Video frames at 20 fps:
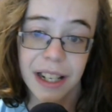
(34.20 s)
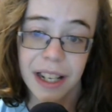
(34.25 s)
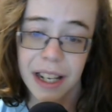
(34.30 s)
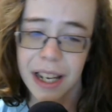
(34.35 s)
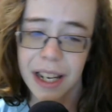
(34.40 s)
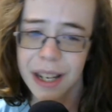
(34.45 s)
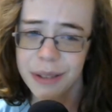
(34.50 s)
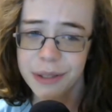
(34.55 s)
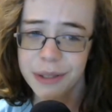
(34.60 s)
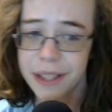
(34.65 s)

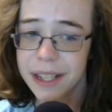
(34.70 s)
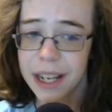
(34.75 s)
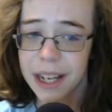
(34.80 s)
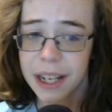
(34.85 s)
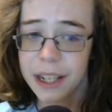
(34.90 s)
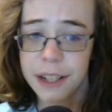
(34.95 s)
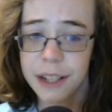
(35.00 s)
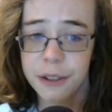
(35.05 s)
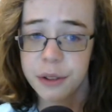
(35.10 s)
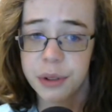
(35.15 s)
I was not a
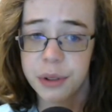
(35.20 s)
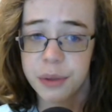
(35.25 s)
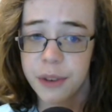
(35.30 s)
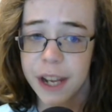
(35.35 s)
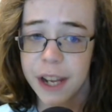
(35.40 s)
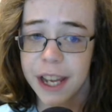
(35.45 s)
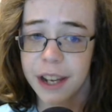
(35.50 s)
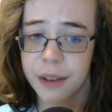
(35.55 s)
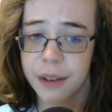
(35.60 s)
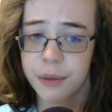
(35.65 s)
huge
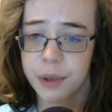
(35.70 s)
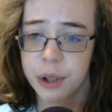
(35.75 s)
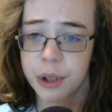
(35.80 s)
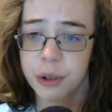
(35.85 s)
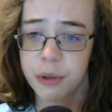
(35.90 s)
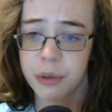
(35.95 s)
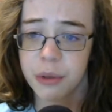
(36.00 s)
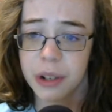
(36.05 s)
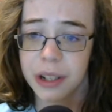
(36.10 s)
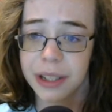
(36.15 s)
fan of Rogue
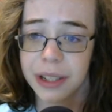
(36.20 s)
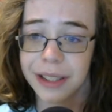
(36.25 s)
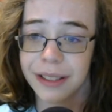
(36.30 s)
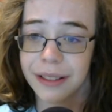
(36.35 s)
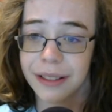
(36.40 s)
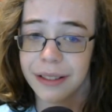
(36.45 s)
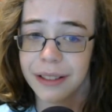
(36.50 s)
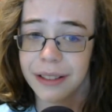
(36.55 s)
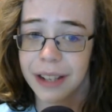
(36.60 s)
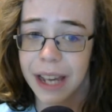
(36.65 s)
One,
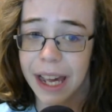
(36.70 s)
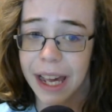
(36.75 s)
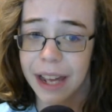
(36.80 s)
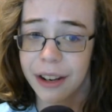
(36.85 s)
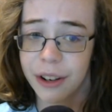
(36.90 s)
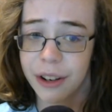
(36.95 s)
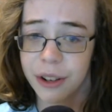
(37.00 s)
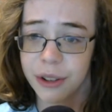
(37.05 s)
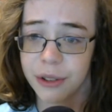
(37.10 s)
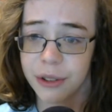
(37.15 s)
at
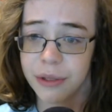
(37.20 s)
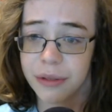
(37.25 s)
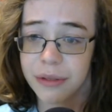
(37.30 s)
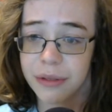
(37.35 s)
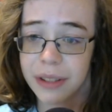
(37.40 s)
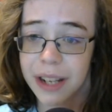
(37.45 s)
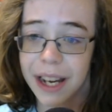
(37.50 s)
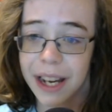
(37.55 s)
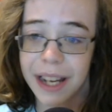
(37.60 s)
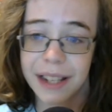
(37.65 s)
all.
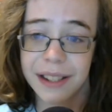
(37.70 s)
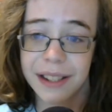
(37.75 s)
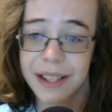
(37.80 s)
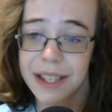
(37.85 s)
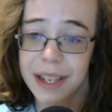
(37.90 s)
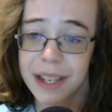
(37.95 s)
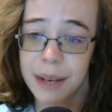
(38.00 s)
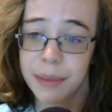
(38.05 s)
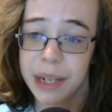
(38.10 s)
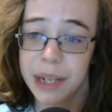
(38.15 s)
I'd
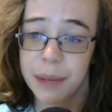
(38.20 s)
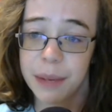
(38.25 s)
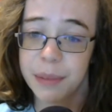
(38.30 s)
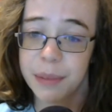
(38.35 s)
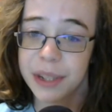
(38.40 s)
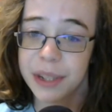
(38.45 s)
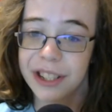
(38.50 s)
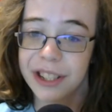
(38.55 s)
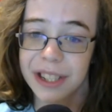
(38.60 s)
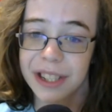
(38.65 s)
sum it up
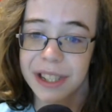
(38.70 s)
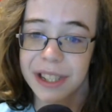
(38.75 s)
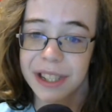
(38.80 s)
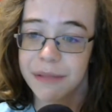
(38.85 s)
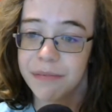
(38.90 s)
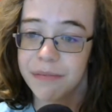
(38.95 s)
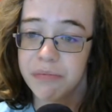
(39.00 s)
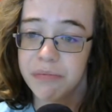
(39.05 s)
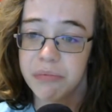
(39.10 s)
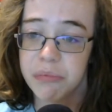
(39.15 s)
as just
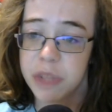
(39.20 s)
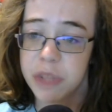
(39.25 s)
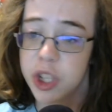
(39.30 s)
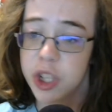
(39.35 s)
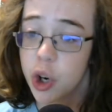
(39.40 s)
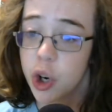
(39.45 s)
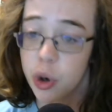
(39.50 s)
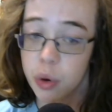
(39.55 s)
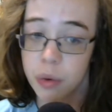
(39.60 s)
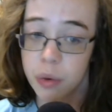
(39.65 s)

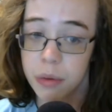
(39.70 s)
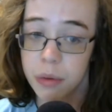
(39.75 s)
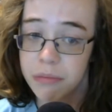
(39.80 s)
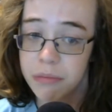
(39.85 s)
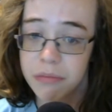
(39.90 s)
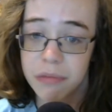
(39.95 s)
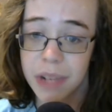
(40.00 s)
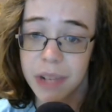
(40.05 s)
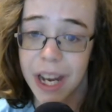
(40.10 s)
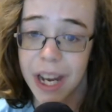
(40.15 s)
dull.
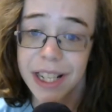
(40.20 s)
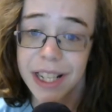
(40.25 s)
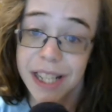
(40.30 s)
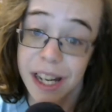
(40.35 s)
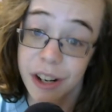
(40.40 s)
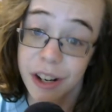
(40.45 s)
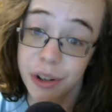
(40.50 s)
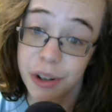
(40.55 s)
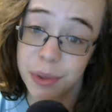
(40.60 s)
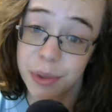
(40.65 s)
Not
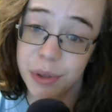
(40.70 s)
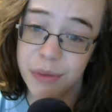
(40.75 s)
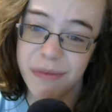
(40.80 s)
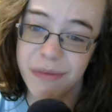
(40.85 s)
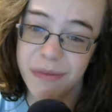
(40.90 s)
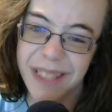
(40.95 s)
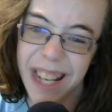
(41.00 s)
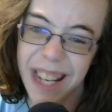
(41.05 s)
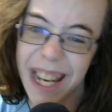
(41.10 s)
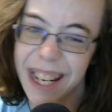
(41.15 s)
terrible,
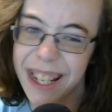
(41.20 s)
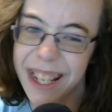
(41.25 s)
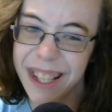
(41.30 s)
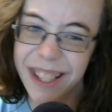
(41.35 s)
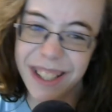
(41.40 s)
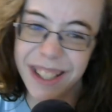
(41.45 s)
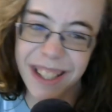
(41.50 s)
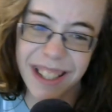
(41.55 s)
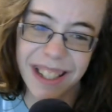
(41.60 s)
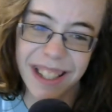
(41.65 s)
not
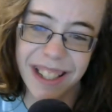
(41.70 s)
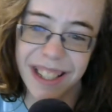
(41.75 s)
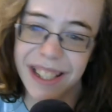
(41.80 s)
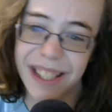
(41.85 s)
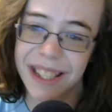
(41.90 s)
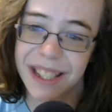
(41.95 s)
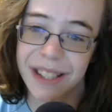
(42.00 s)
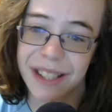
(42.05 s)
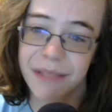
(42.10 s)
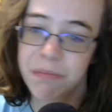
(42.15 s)
good,
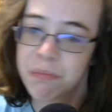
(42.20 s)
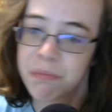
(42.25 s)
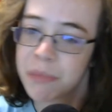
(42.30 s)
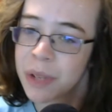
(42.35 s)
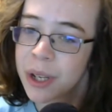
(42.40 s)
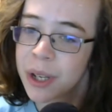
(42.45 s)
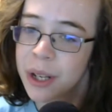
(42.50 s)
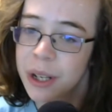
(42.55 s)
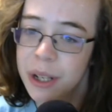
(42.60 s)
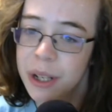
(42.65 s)
just
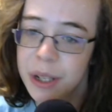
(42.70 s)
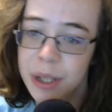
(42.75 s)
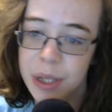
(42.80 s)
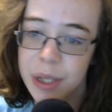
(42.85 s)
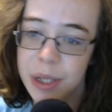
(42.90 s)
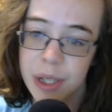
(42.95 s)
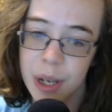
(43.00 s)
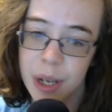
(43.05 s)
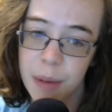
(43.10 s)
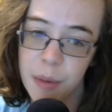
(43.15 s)

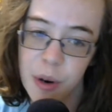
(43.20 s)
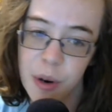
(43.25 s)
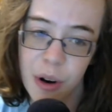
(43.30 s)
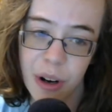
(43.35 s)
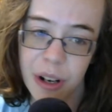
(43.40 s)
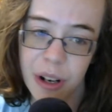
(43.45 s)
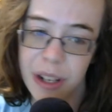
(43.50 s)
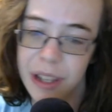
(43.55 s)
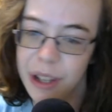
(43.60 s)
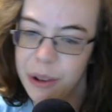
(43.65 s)
somewhere
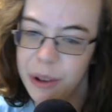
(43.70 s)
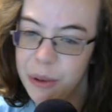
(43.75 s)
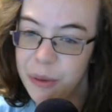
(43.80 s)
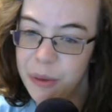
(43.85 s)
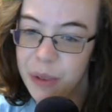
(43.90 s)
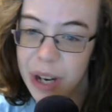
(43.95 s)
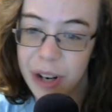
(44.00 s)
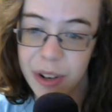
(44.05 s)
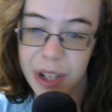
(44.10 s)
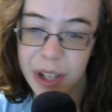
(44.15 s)
in the
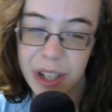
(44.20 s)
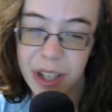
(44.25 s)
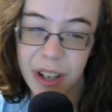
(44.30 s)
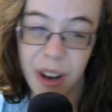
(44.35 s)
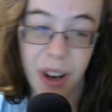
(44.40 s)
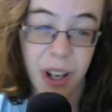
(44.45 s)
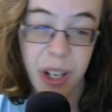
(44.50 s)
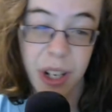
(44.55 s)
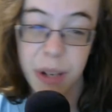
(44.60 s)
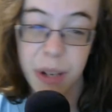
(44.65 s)
very
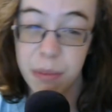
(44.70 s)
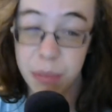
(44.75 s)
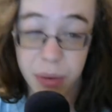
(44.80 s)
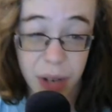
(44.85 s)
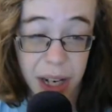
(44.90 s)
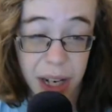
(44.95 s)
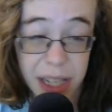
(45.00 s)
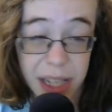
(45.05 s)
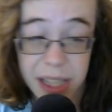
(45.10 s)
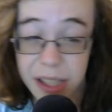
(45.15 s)

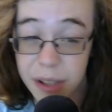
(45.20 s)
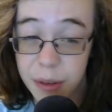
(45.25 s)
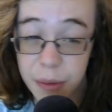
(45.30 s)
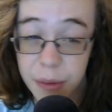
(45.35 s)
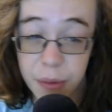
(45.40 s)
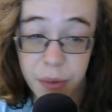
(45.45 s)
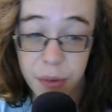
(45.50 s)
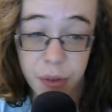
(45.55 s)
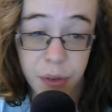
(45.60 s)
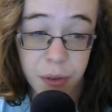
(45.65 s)

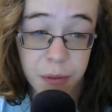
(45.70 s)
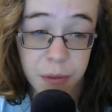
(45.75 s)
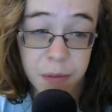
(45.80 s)
unimpressive,